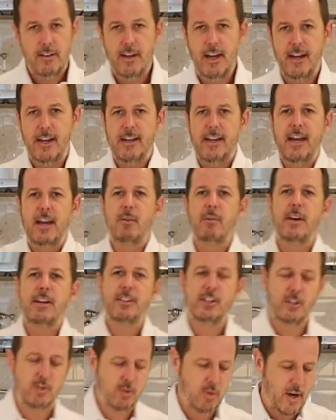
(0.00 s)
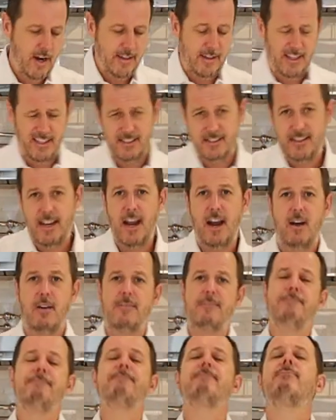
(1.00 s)
I can't wait to try this.
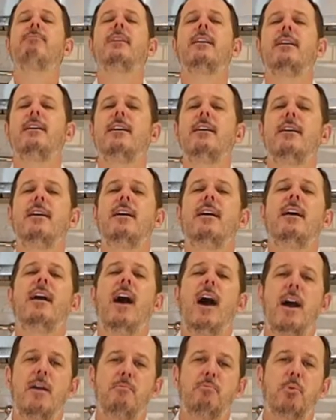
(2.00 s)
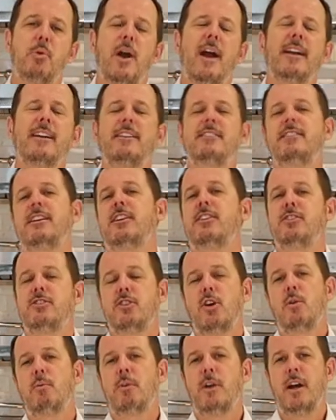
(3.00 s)
Now, I'm practicing
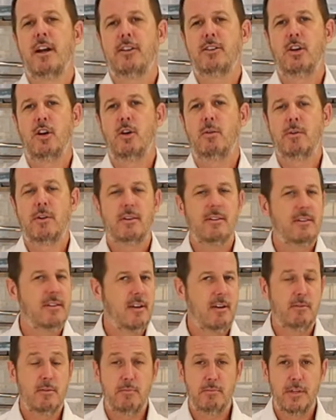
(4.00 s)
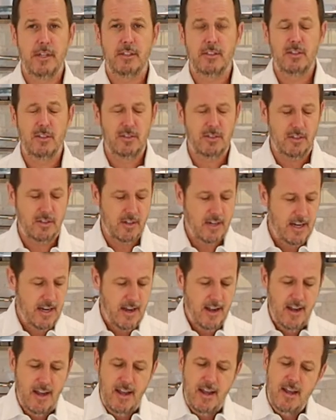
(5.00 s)
sober October. I'm a big loser,
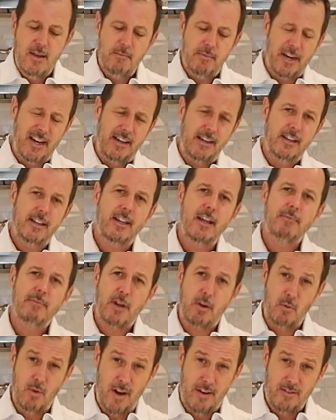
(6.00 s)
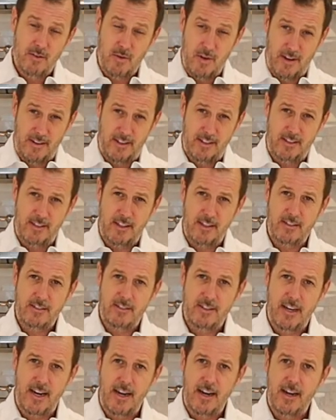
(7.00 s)
but I did let my wife try this
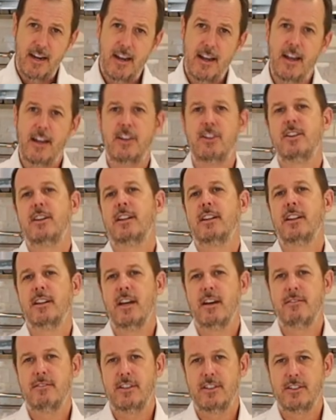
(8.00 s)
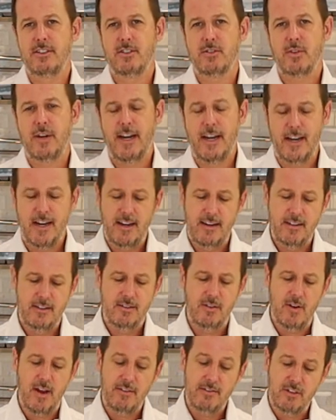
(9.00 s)
yesterday, and she loved this drink.
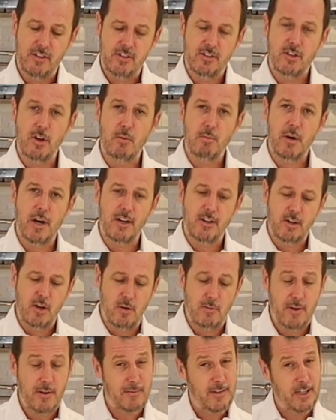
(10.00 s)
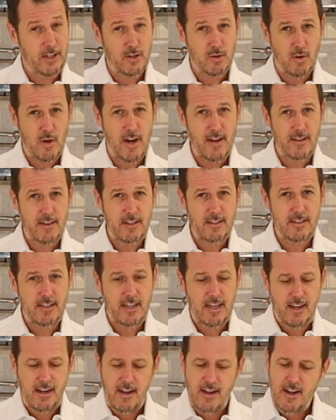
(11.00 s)
So after sober October, I'm gonna try
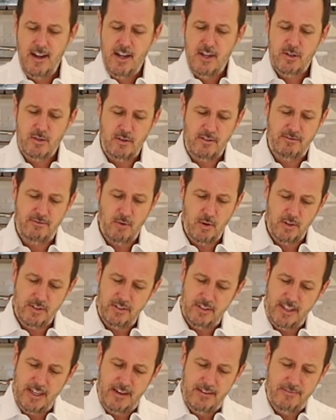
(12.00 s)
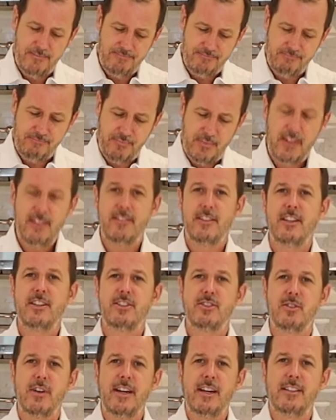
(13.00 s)
this. So unfortunately,
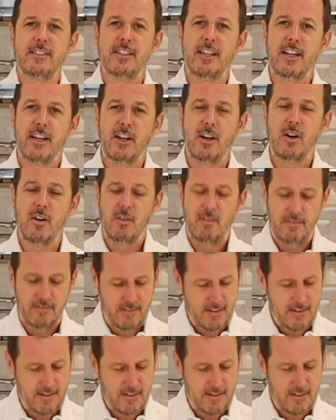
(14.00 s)
this drink is gonna go